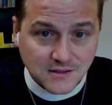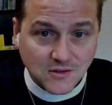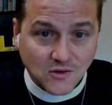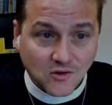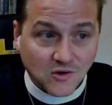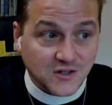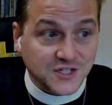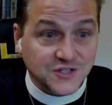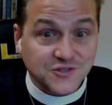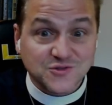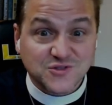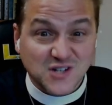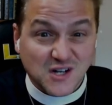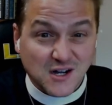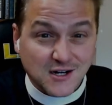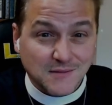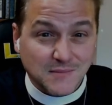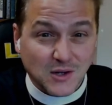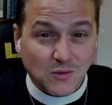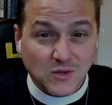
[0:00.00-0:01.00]
Or did you
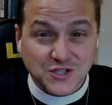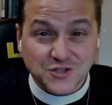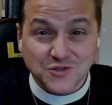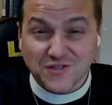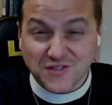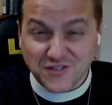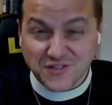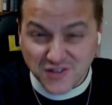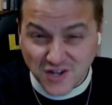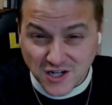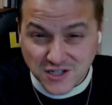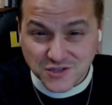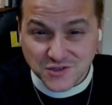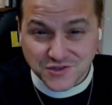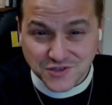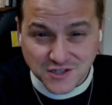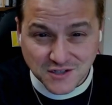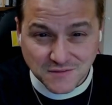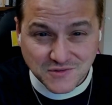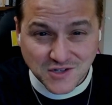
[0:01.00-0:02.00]
talk about what you thought you
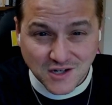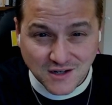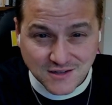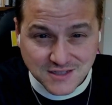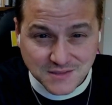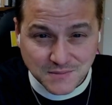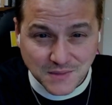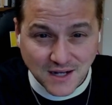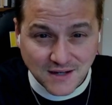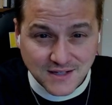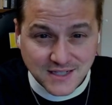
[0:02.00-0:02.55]
should have talked about